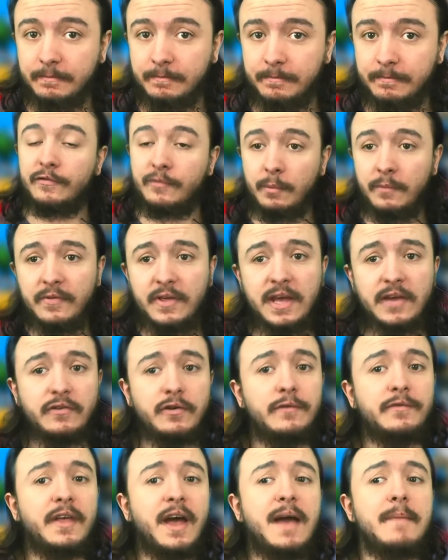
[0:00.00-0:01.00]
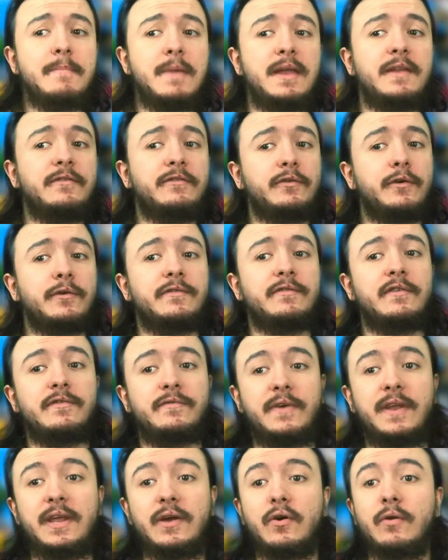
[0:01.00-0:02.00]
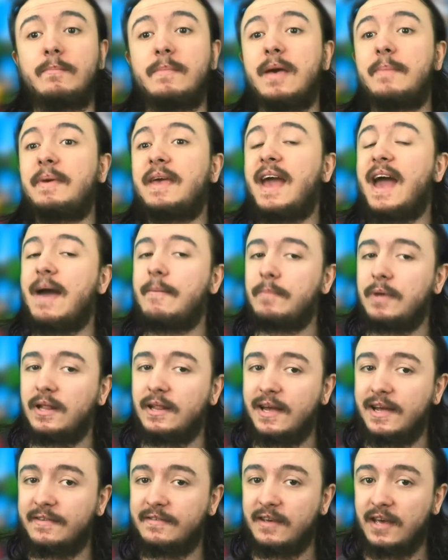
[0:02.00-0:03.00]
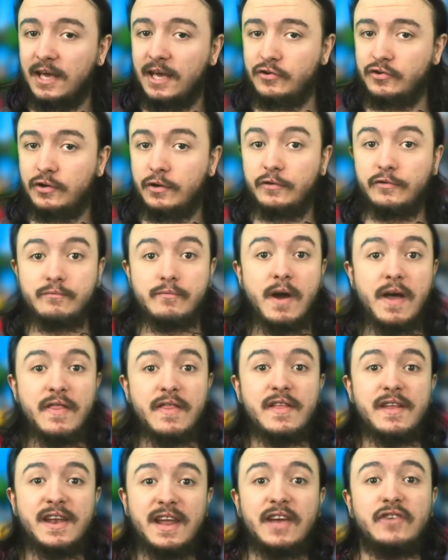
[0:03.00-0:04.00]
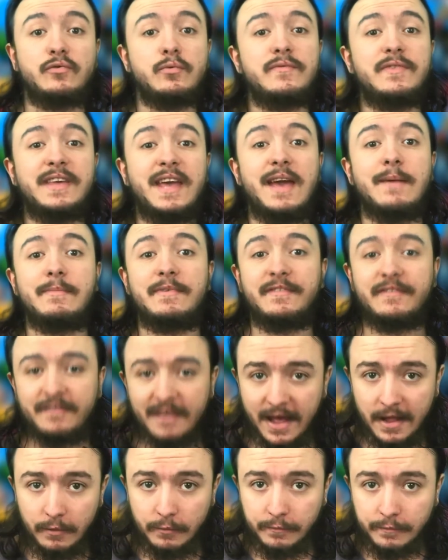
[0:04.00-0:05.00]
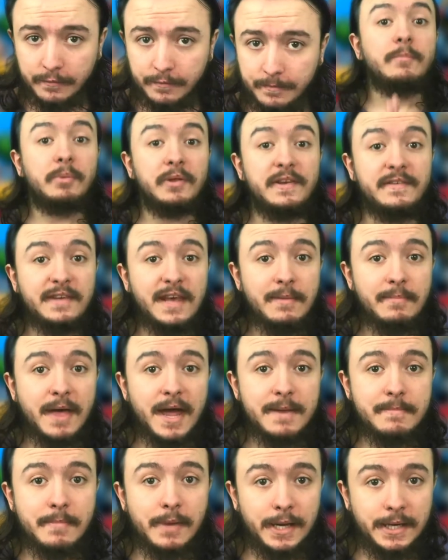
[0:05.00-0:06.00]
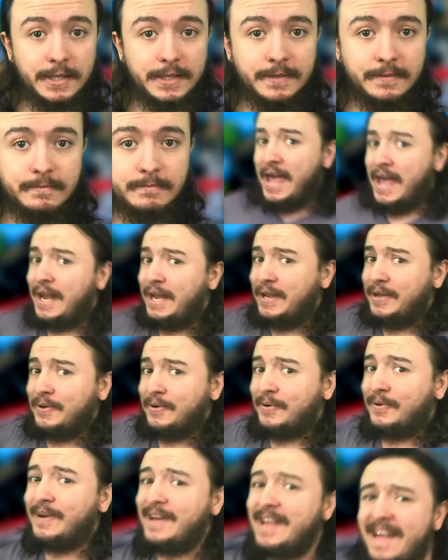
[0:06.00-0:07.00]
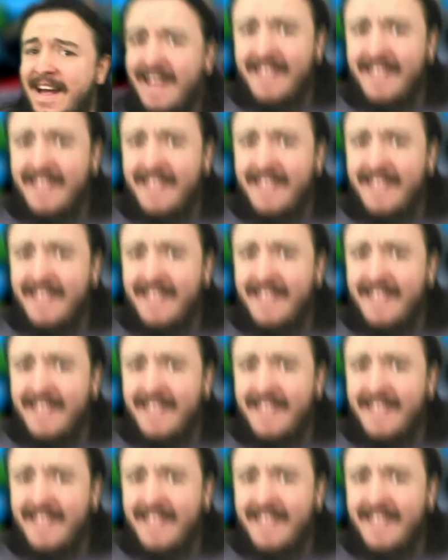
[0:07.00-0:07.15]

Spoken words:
so some of the issues that I may discuss in this video may be emulator issues rather than issues with the game itself, so please keep that in mind. Anywho,